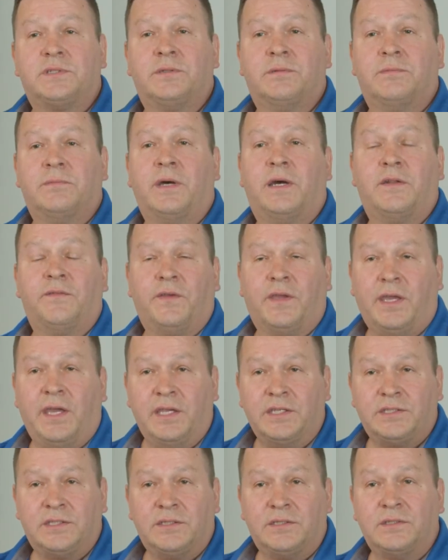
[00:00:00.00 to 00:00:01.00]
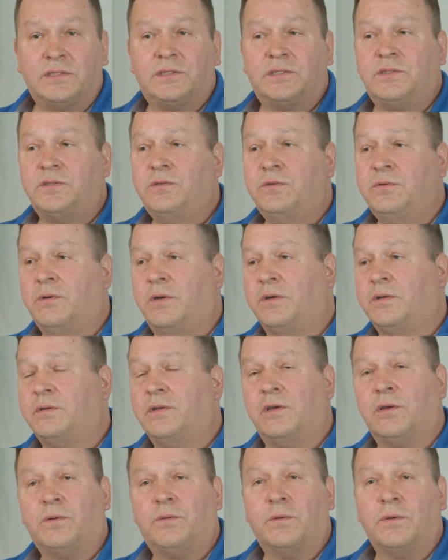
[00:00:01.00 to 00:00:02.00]
some modifications to our
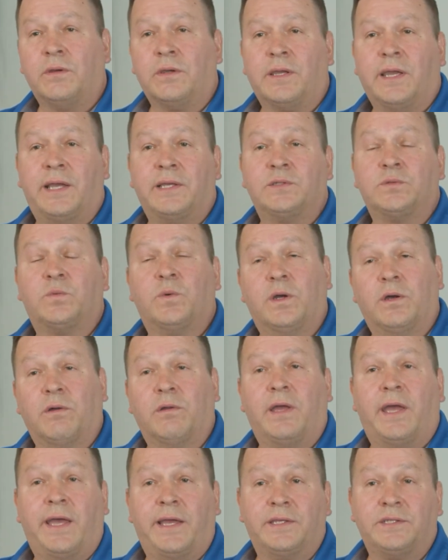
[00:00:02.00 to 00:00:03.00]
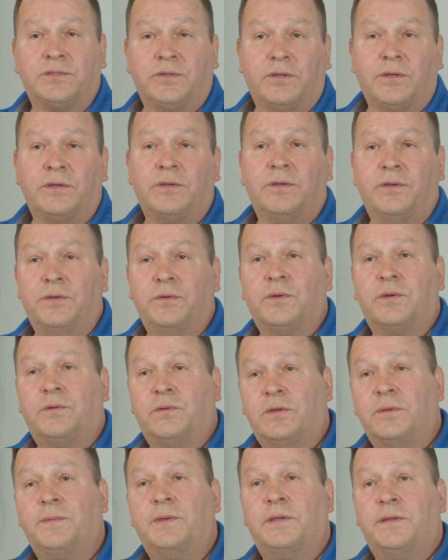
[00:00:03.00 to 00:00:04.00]
ductwork as well as our new
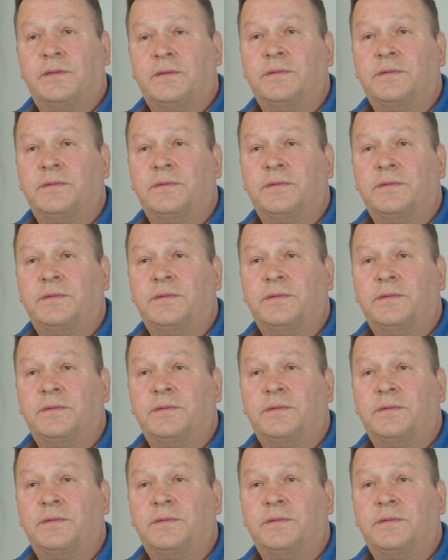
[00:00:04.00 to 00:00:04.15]
equipment.